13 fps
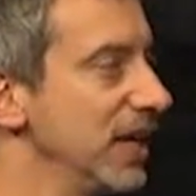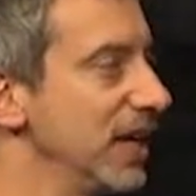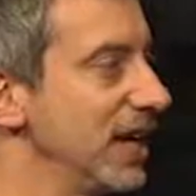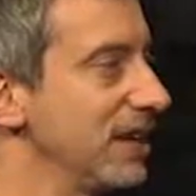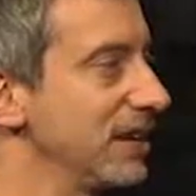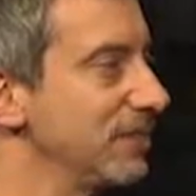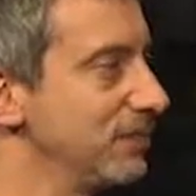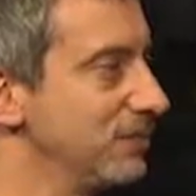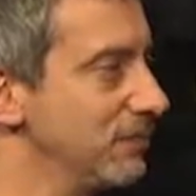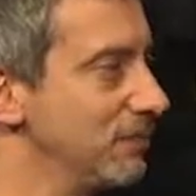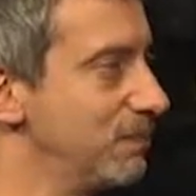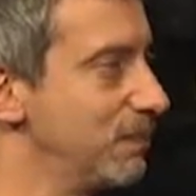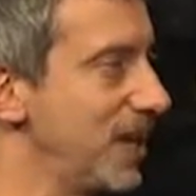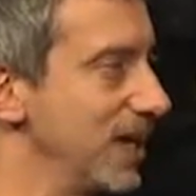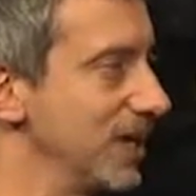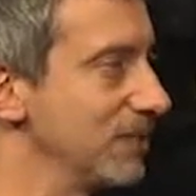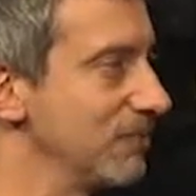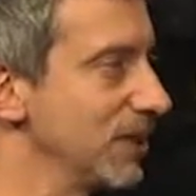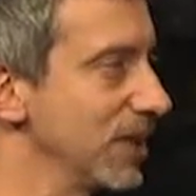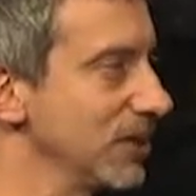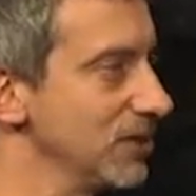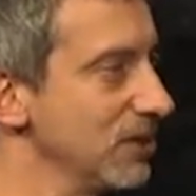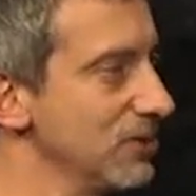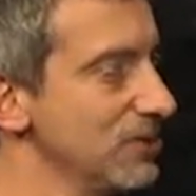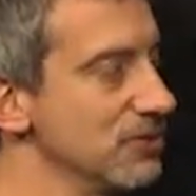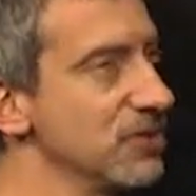at buying the right
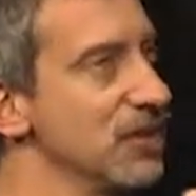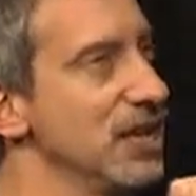clothes